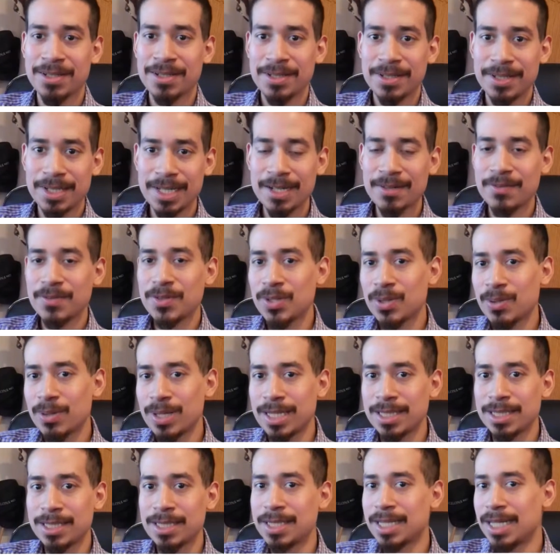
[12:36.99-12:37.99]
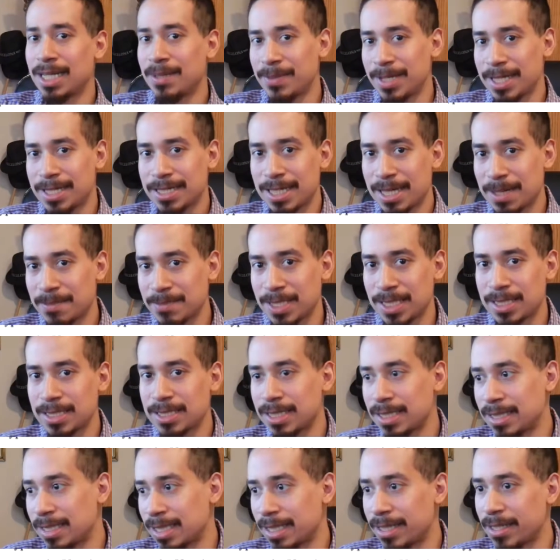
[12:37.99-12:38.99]
You have no idea how many times I've
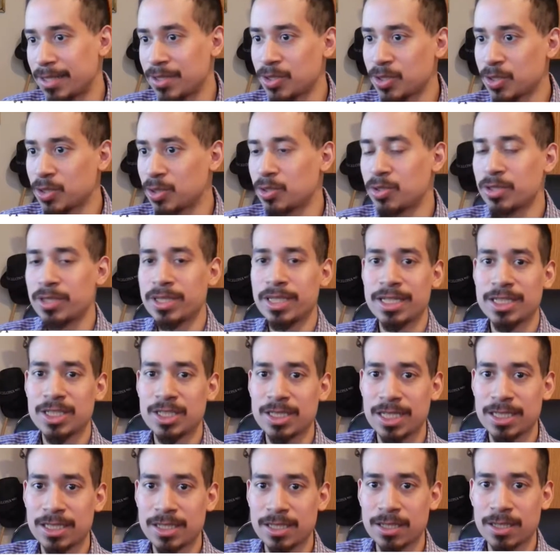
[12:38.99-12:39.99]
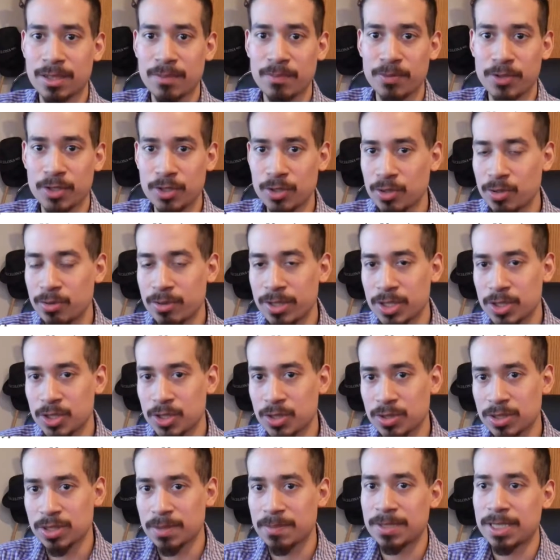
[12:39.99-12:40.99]
seen that issue. Usually, it's it's a computer
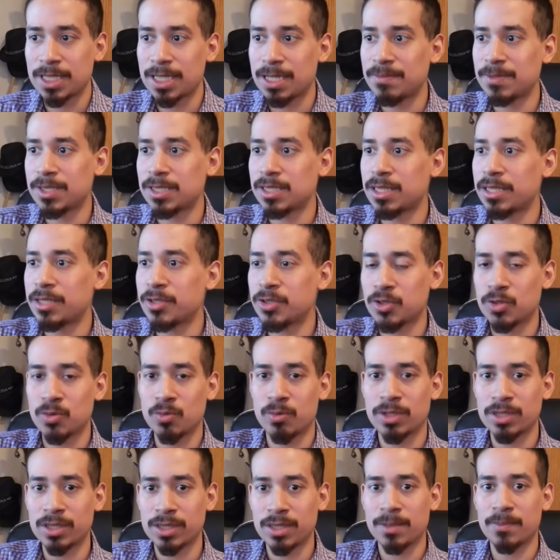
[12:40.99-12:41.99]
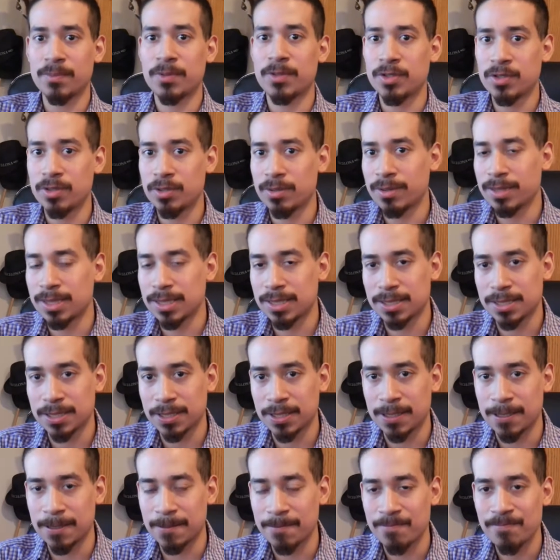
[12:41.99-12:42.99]
issue. Sometimes it's an issue where the computer is
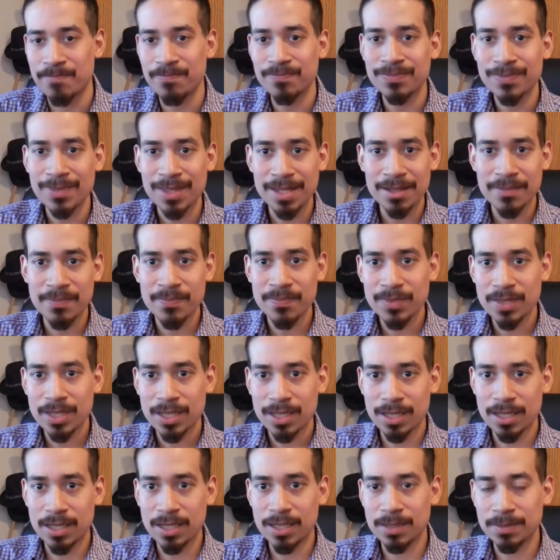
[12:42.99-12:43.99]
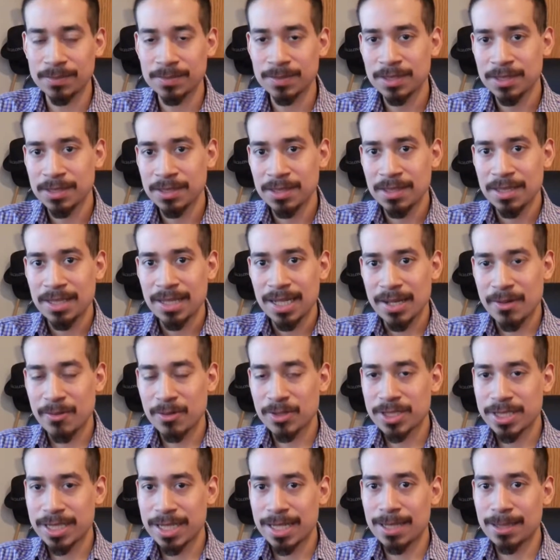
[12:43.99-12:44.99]
um, um, it
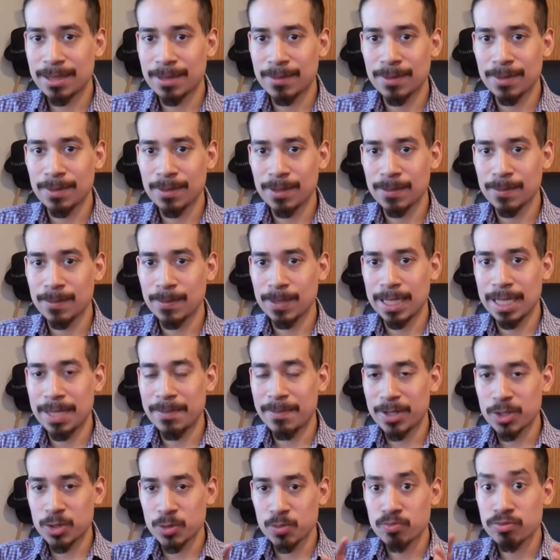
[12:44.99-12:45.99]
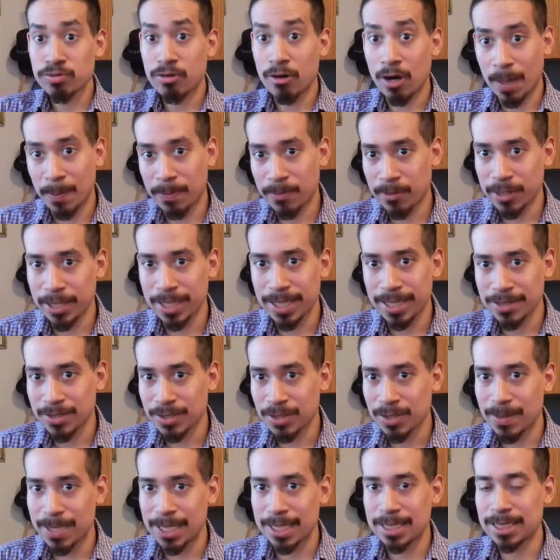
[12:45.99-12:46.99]
was not imaged properly.
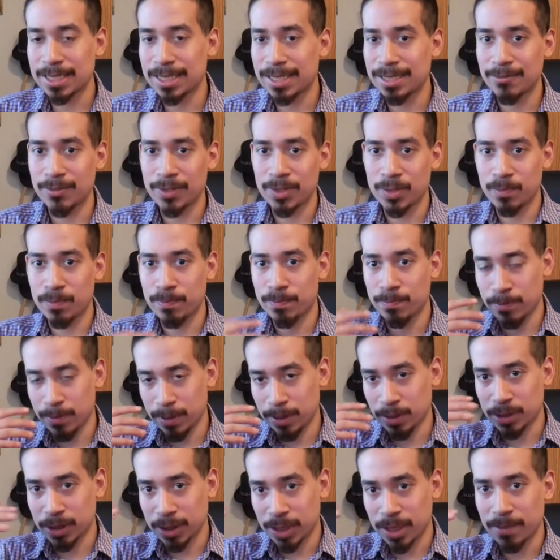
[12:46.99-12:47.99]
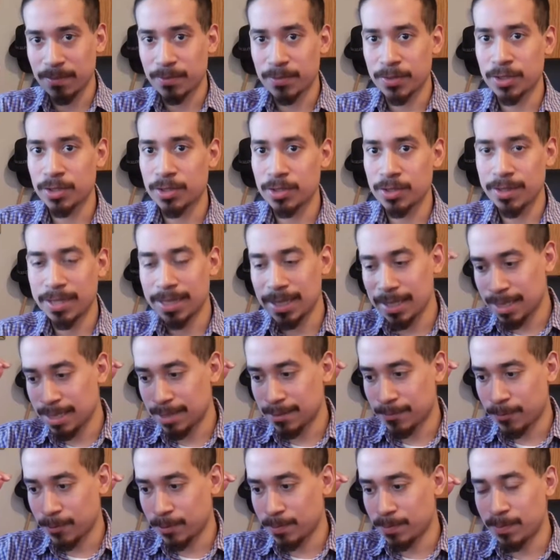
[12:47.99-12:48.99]
So basically, when you build a
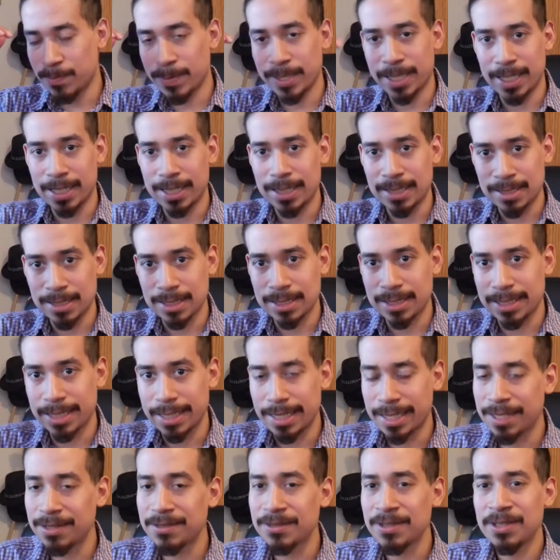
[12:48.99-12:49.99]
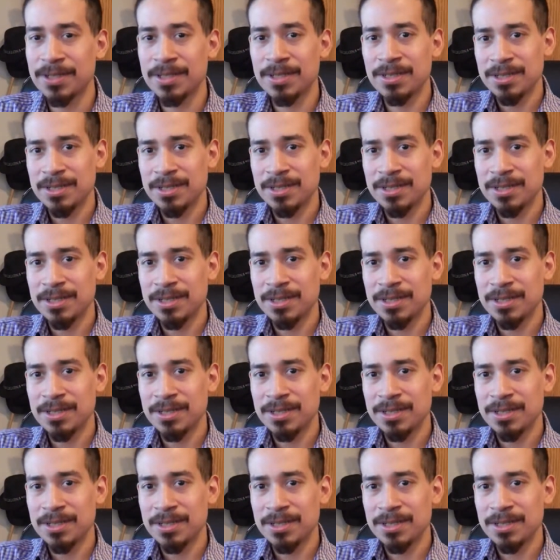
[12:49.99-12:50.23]
computer from beginning to the end,